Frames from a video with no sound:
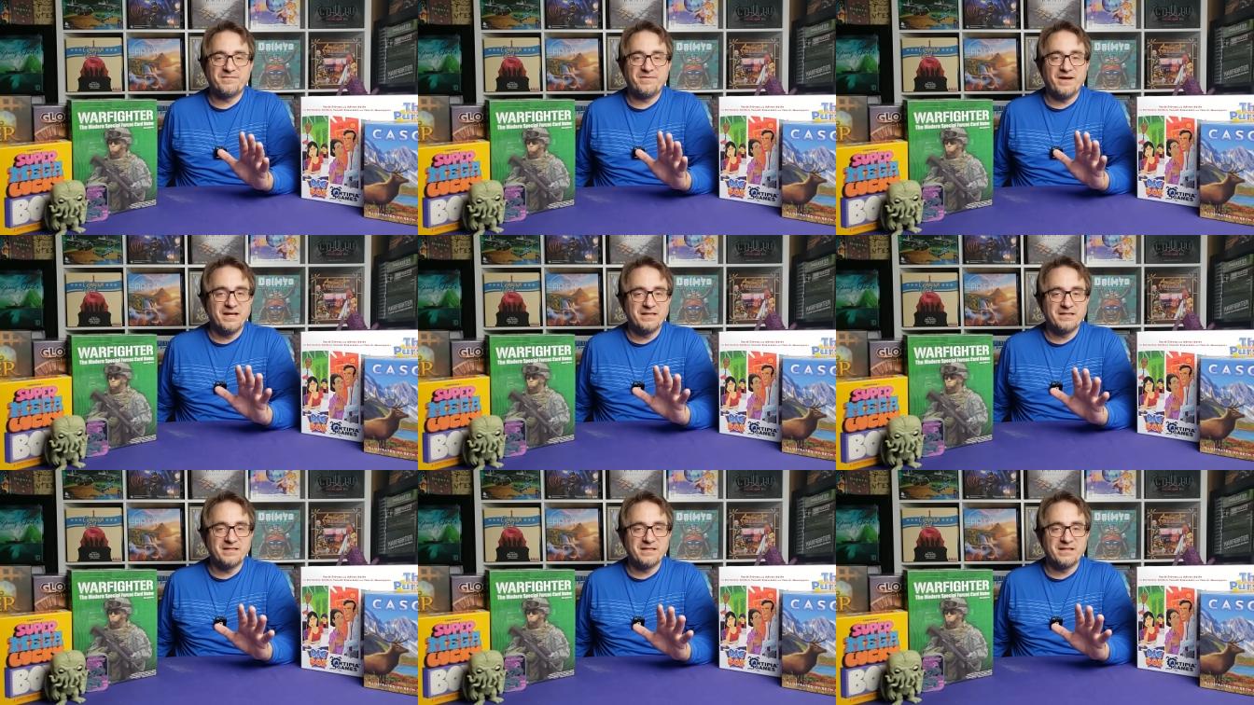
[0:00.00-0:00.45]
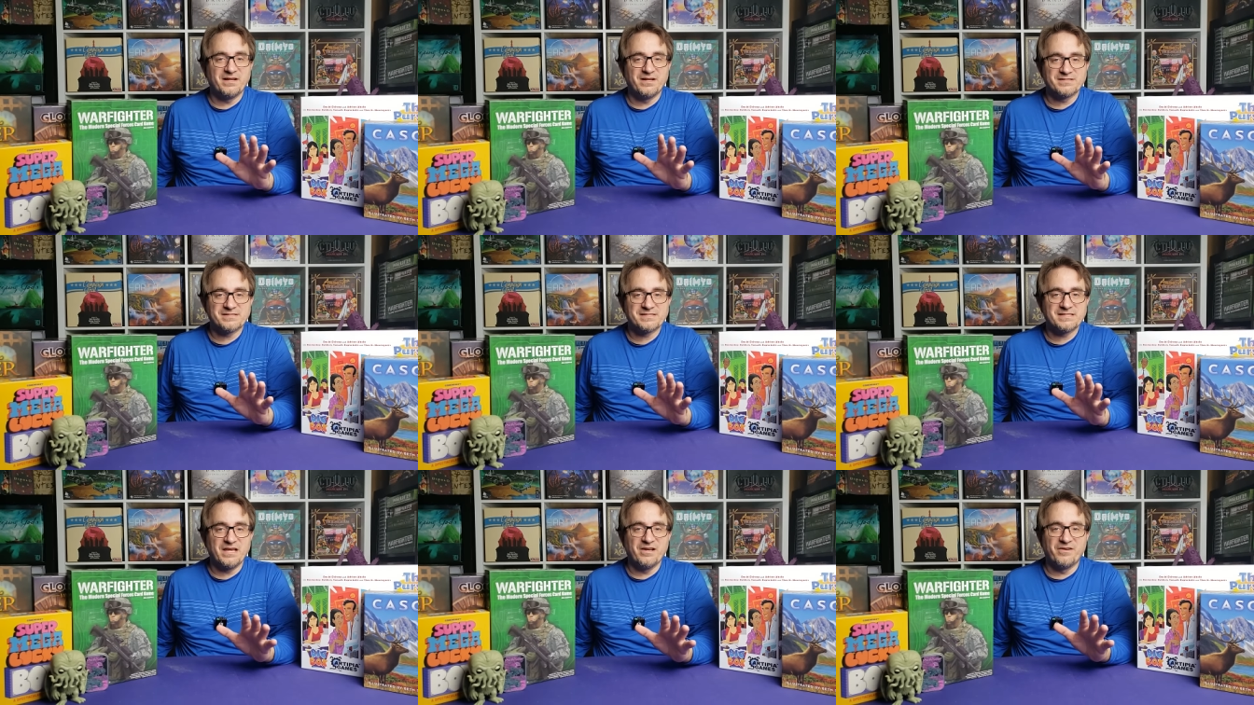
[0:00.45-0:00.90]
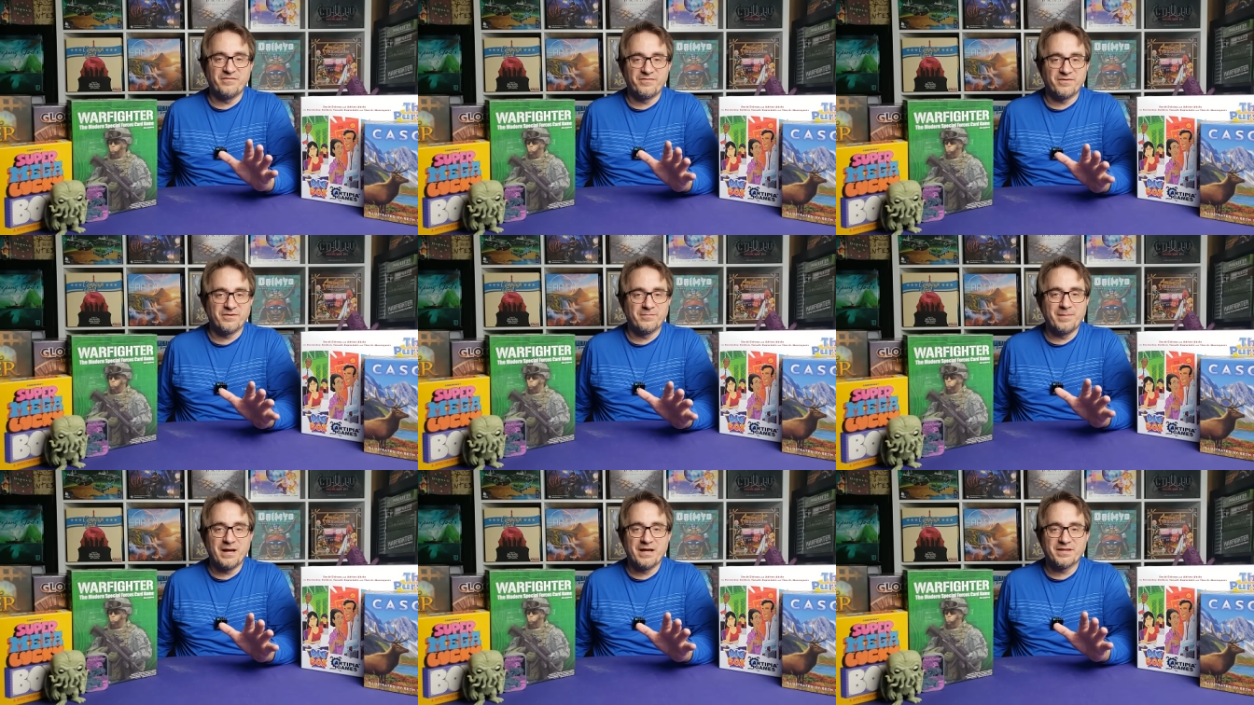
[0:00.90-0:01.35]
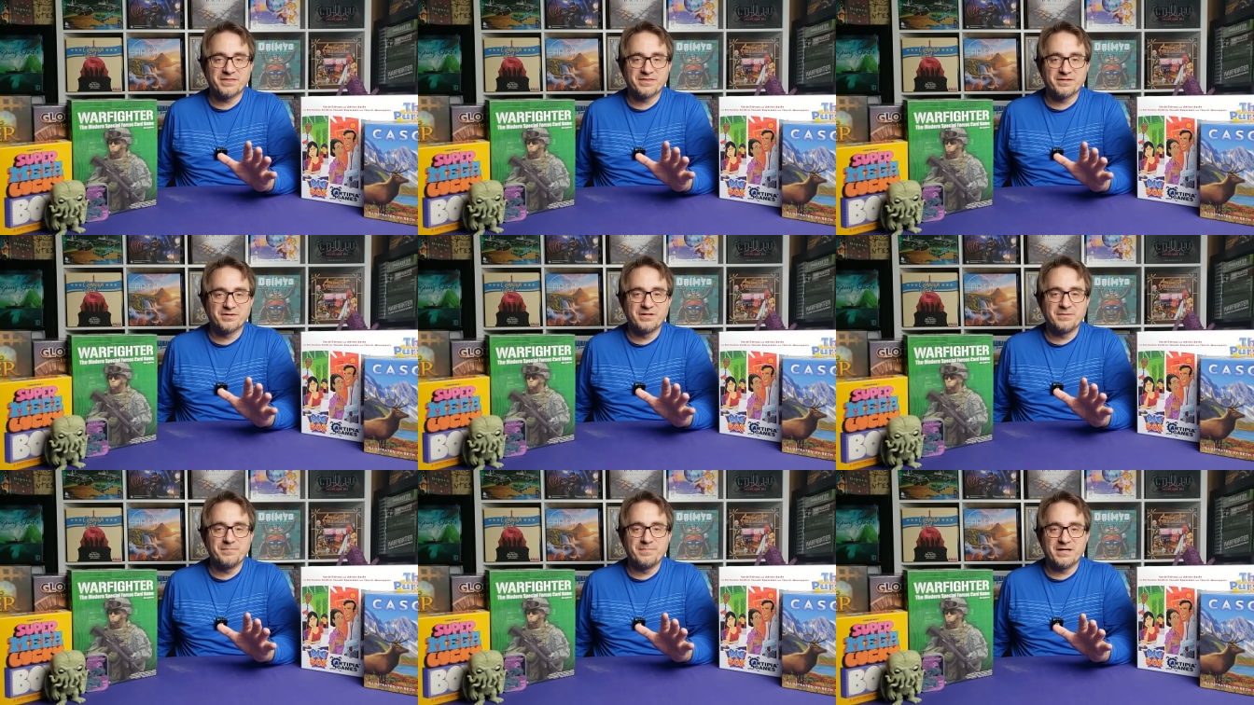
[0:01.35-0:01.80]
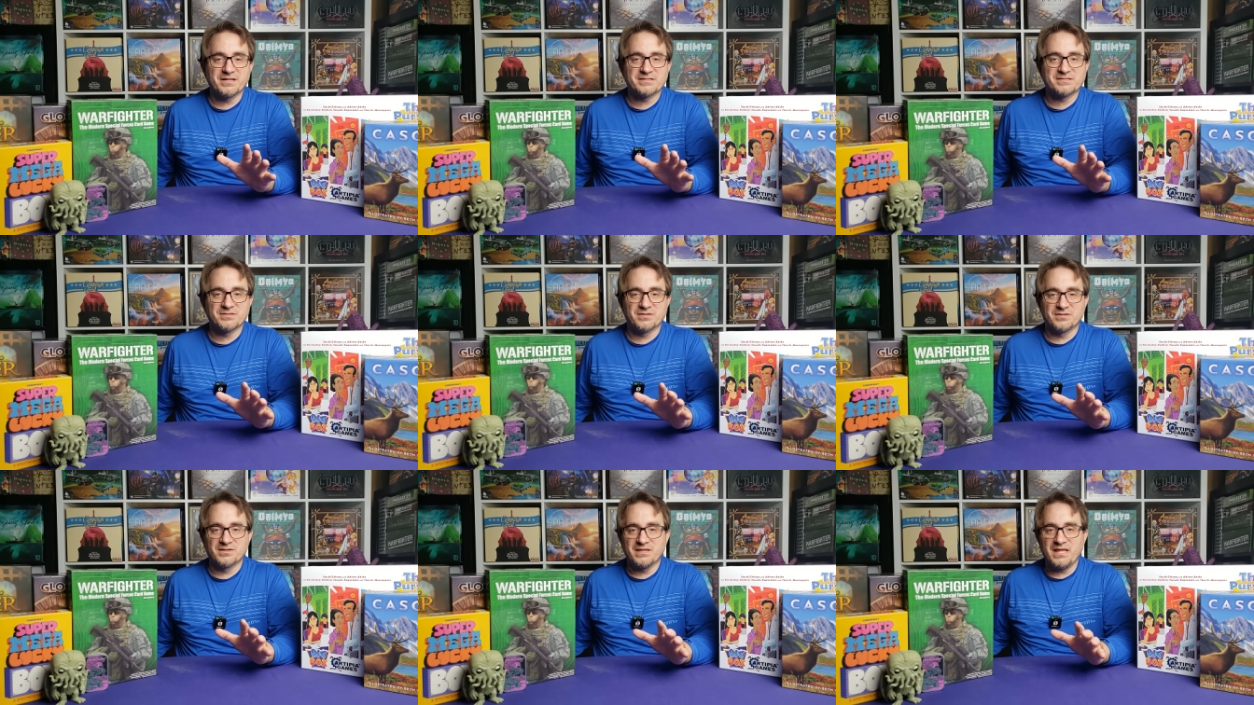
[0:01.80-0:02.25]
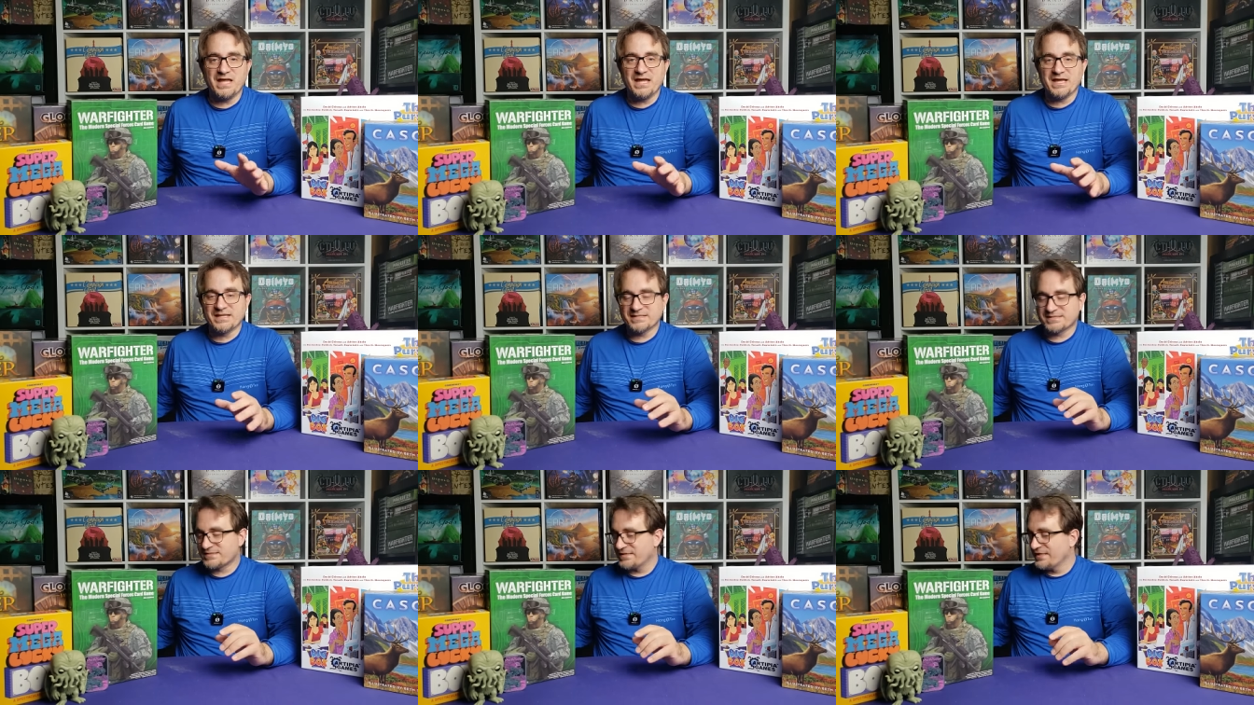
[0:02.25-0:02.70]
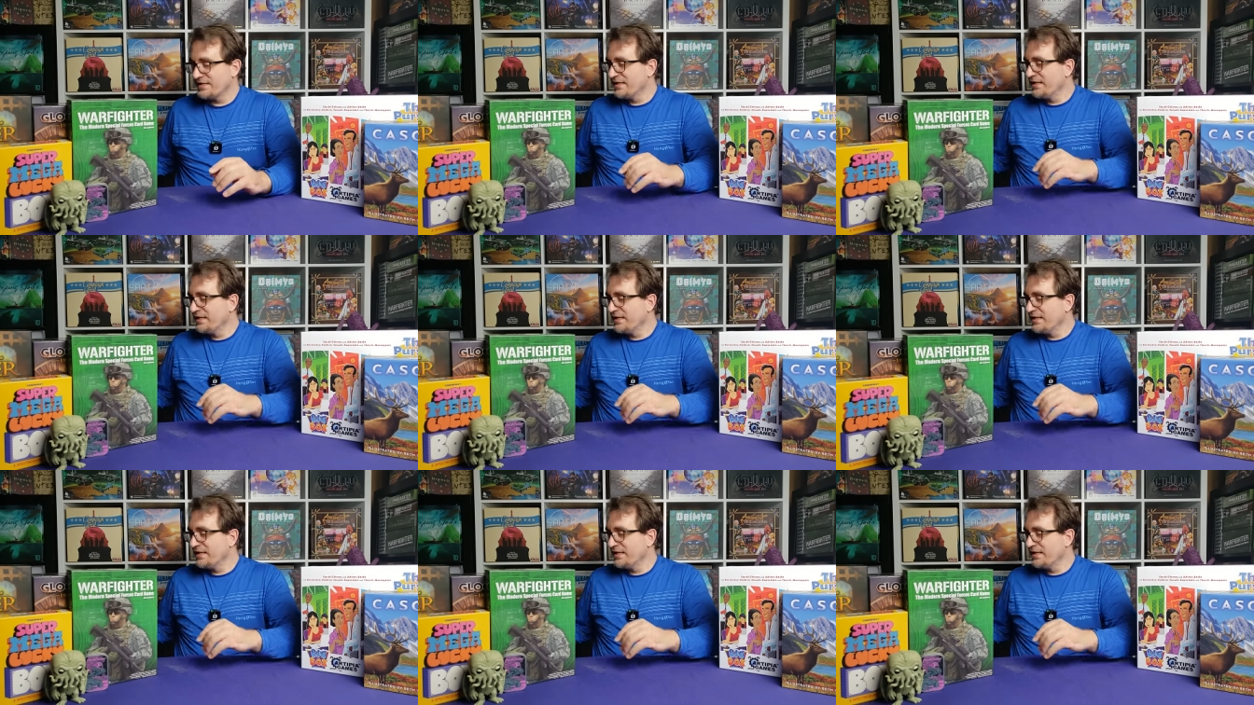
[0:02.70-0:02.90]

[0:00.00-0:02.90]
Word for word: find it on sale for about 30 bucks or less.